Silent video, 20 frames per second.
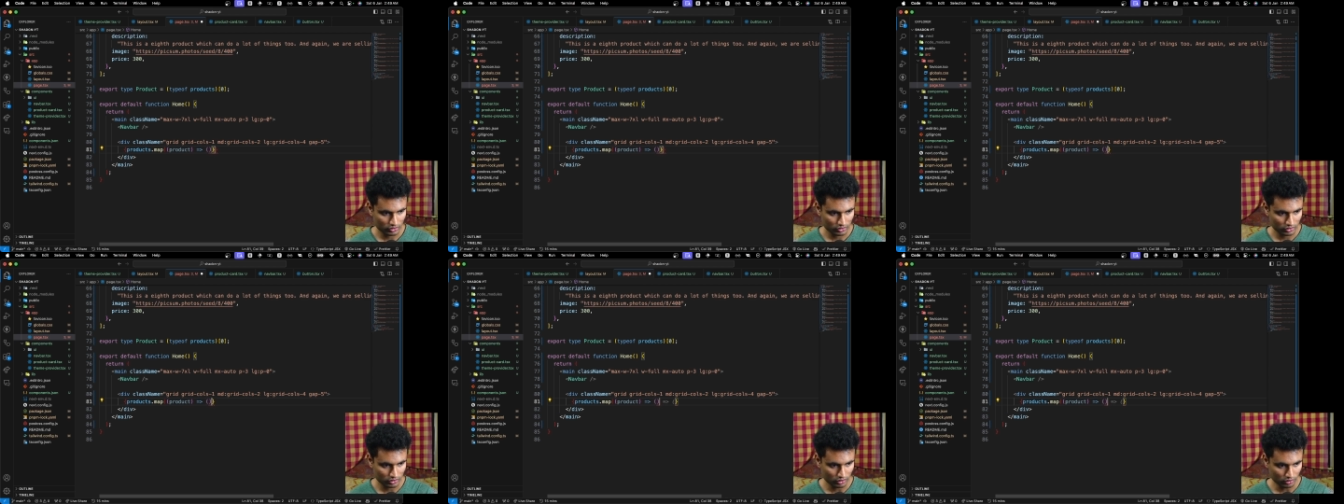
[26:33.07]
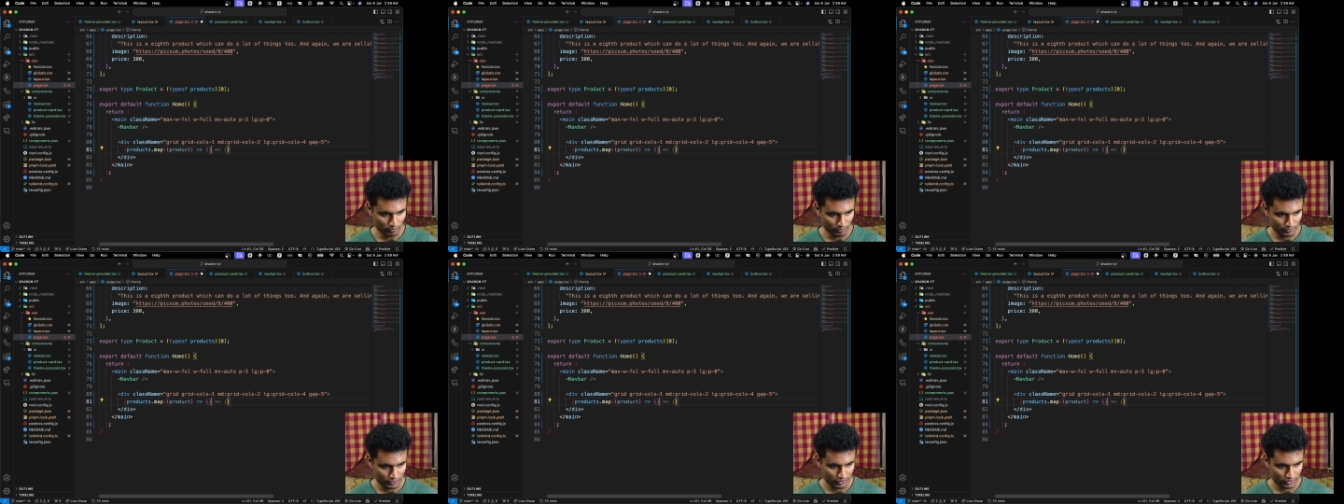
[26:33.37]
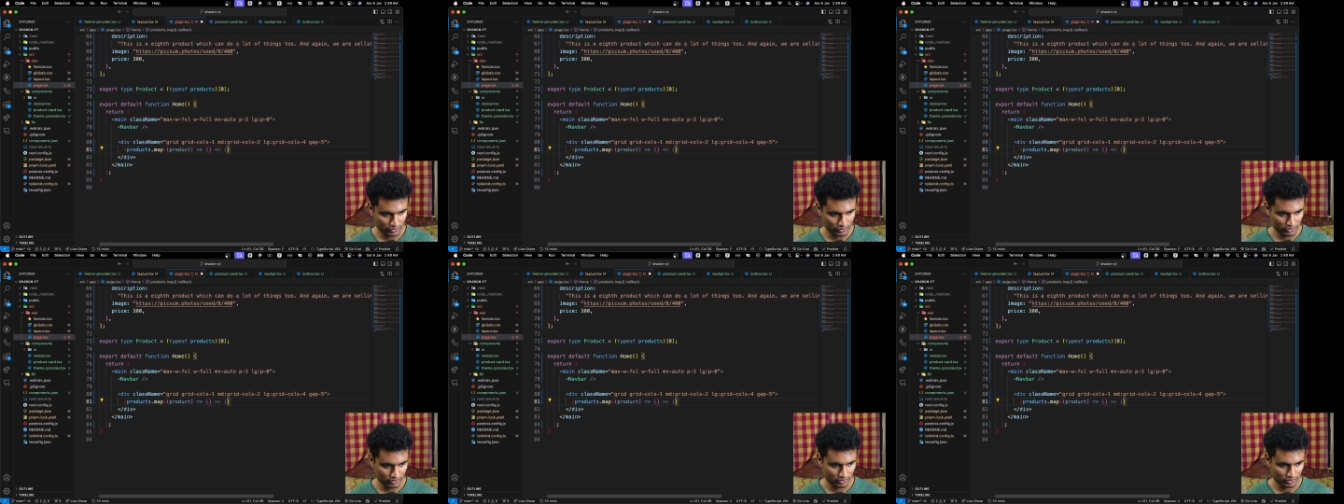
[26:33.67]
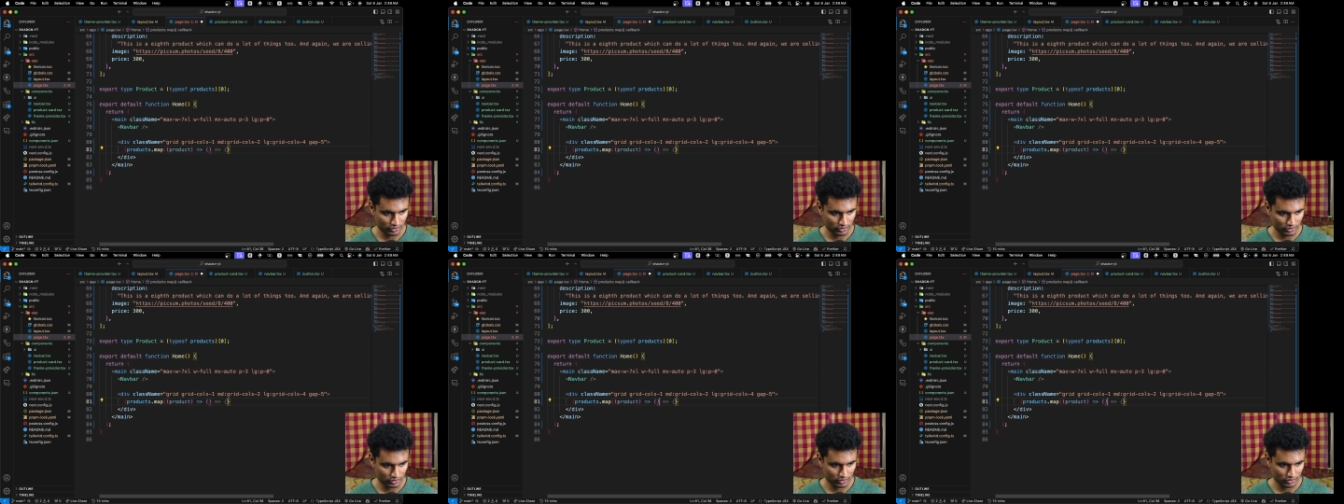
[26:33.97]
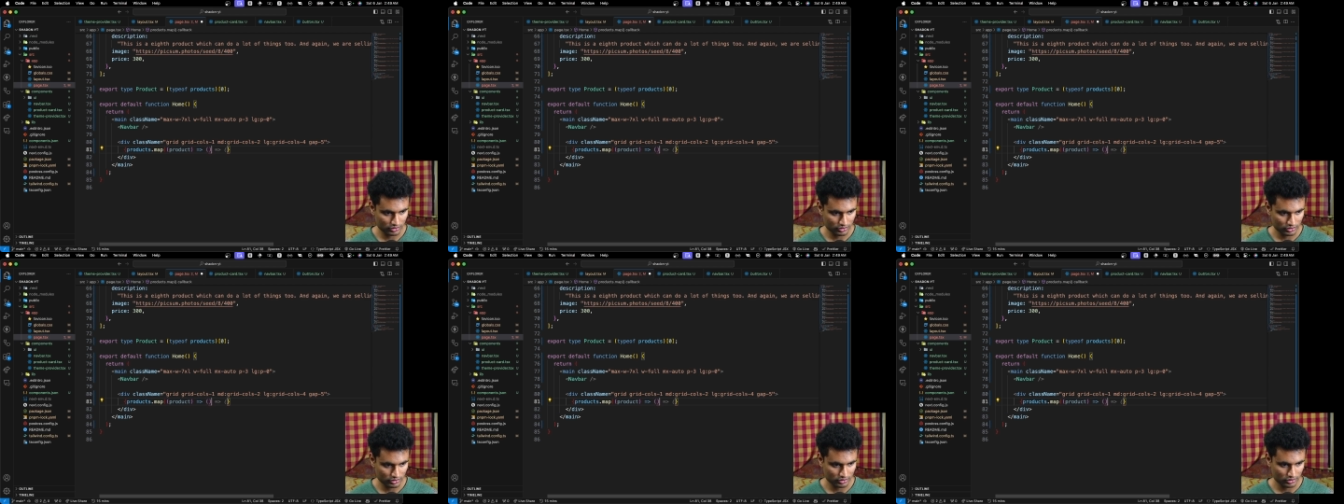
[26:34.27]
oops,
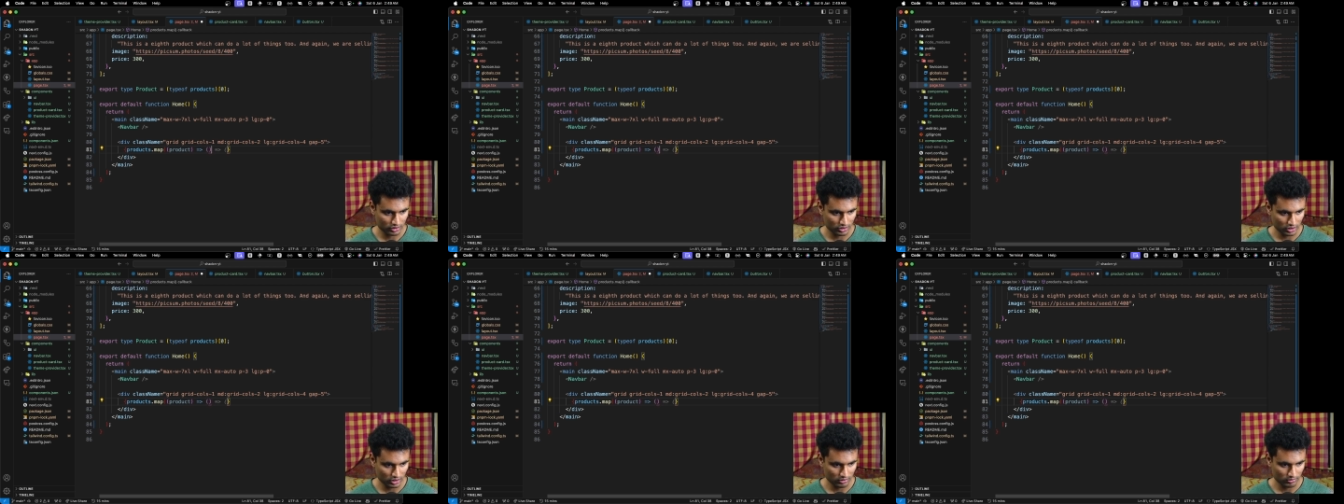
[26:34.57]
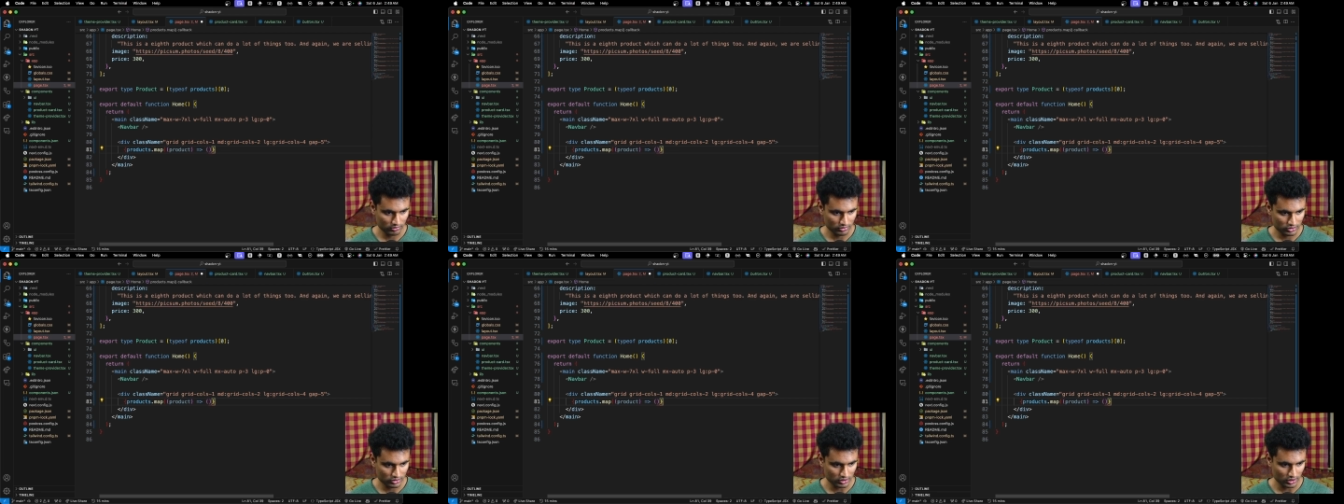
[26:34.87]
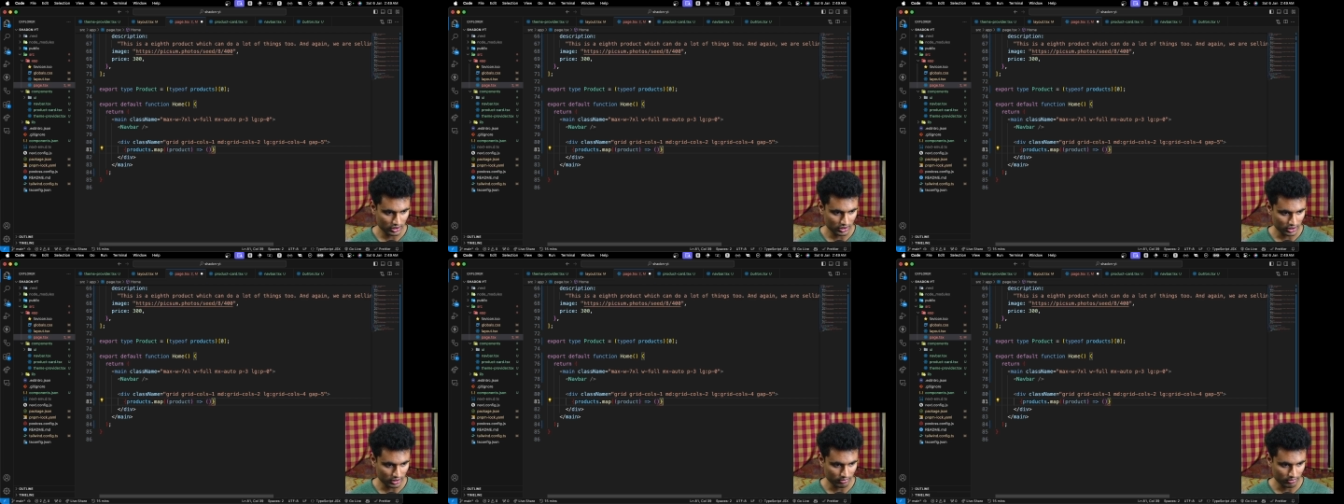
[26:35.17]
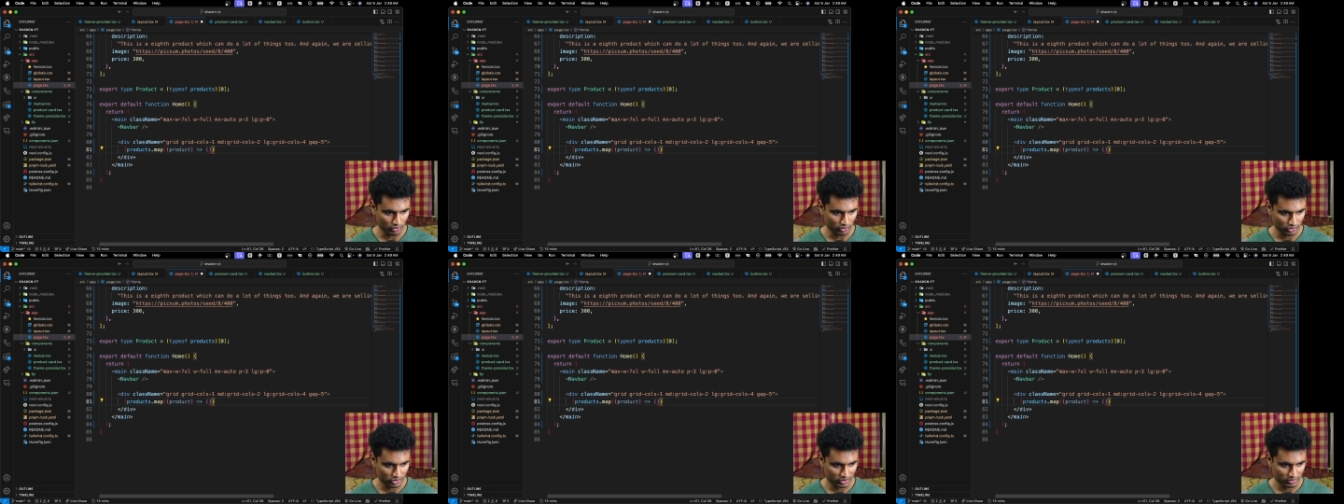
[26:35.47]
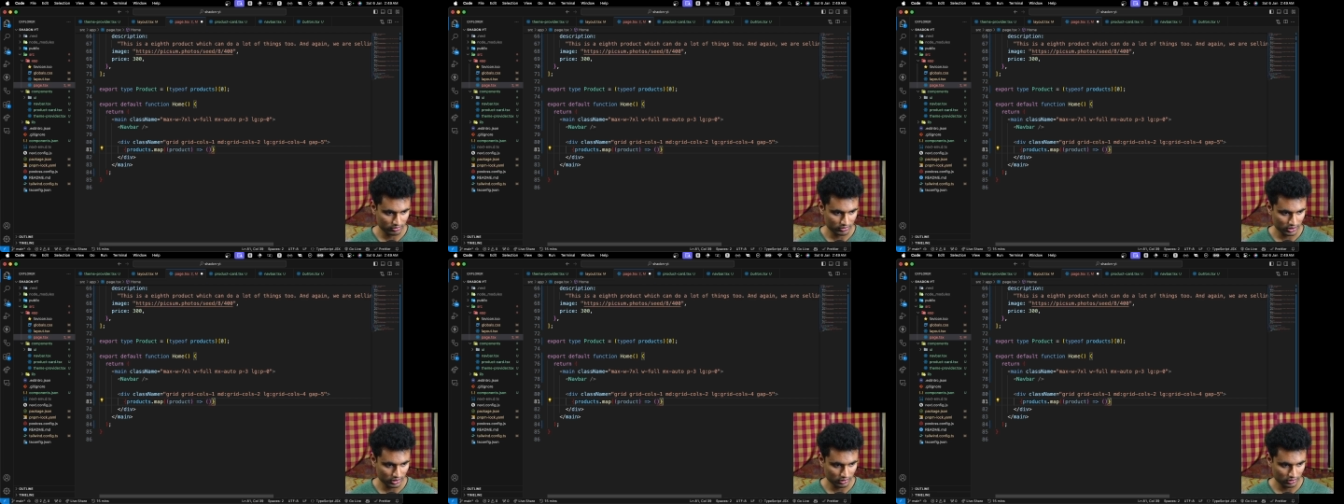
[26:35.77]
seems like I broke
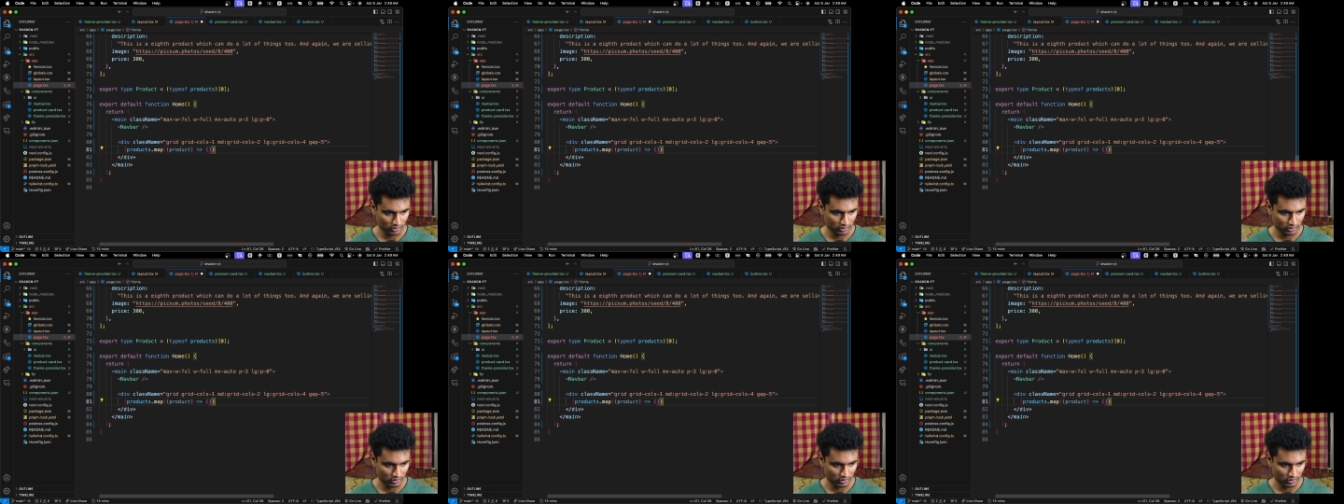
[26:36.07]
something.